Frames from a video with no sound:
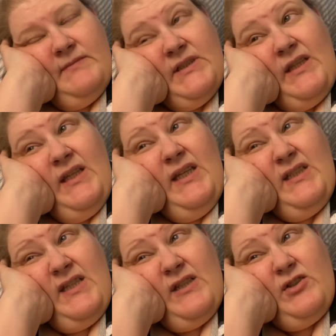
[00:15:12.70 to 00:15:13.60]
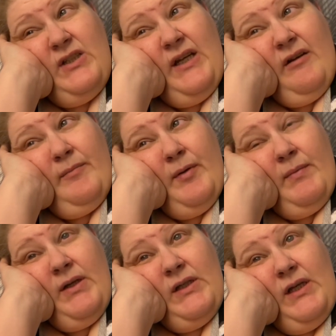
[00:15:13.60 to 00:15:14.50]
I think it's actually caramel
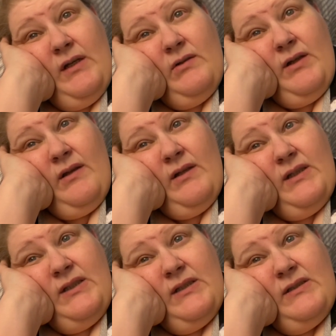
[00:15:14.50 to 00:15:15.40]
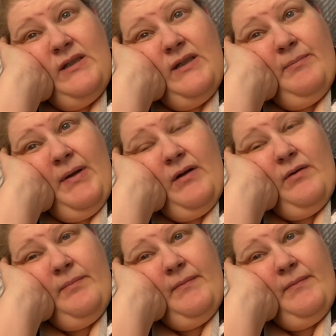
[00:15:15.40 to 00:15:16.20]
macchiato now that I tasted it better.